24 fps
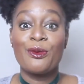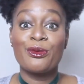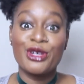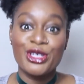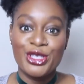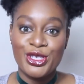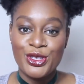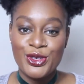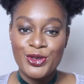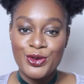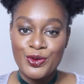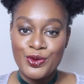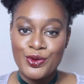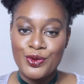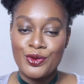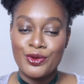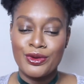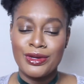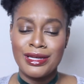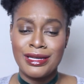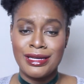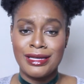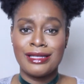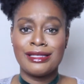Number
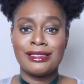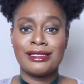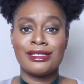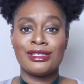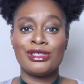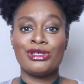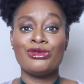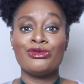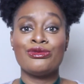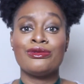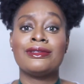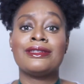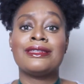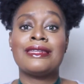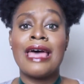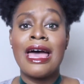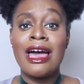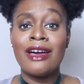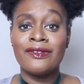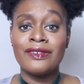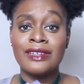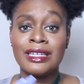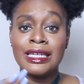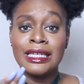2 is you
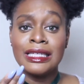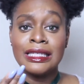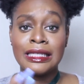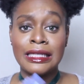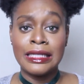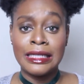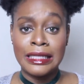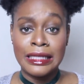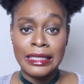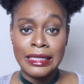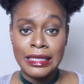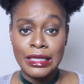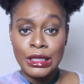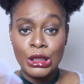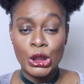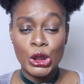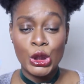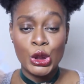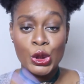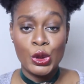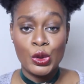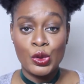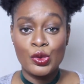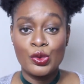definitely
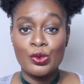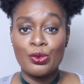need